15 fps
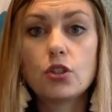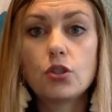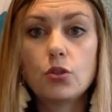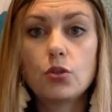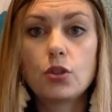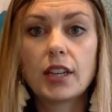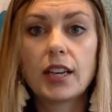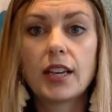
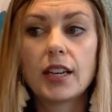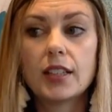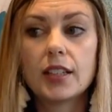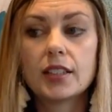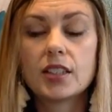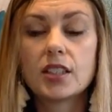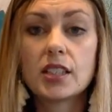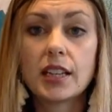you
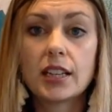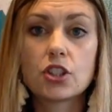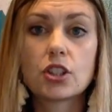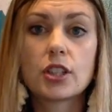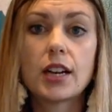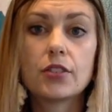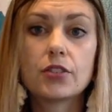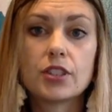can
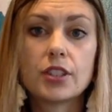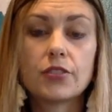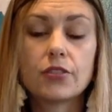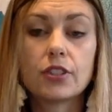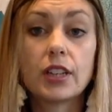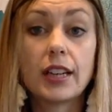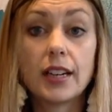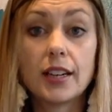section out
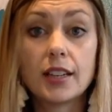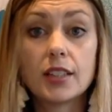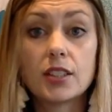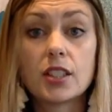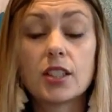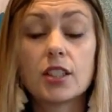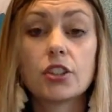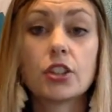different
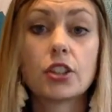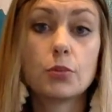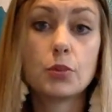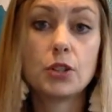areas that you're going to